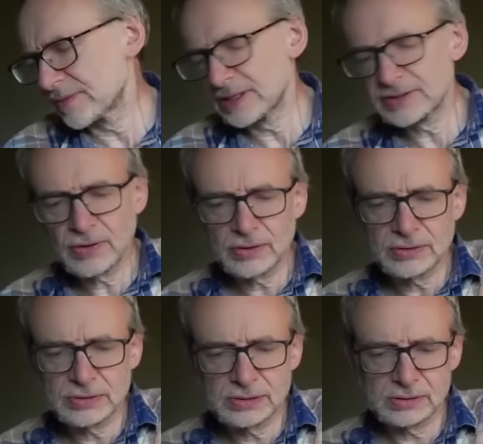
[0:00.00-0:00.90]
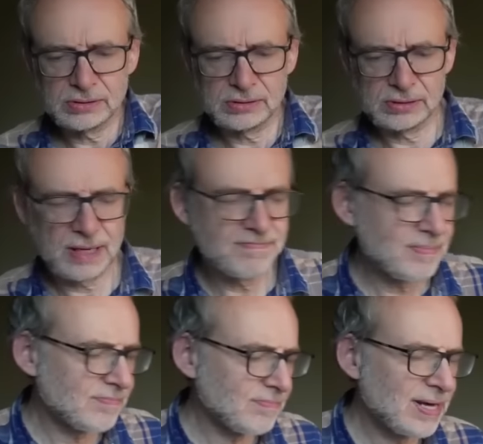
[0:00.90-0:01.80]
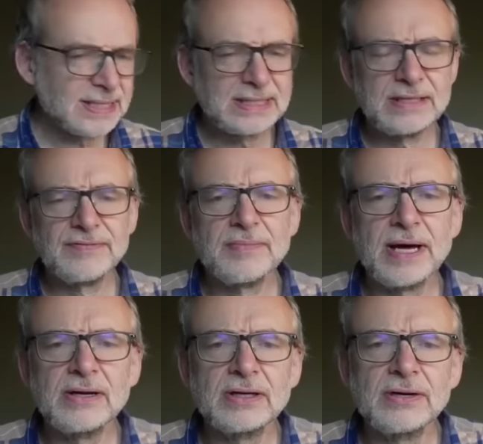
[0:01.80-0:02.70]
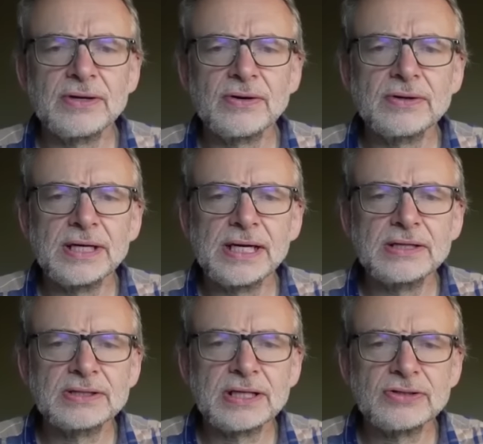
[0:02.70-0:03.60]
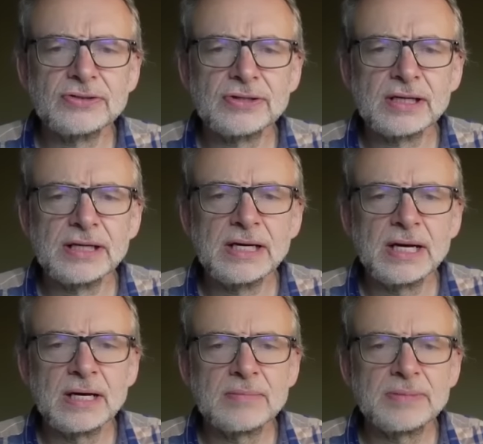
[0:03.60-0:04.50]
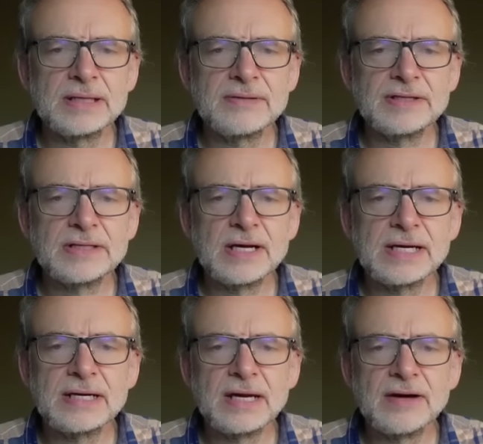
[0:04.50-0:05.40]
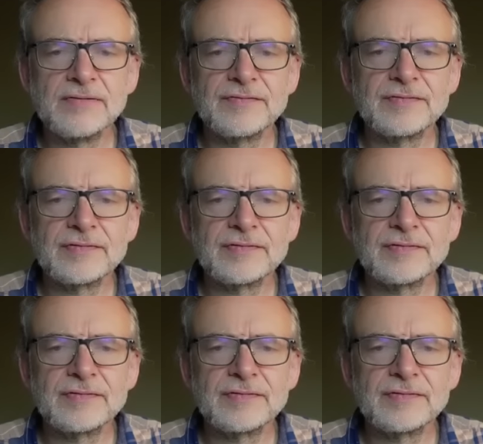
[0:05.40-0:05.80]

there's not a massive amount going on heliocentrically, but there's certainly enough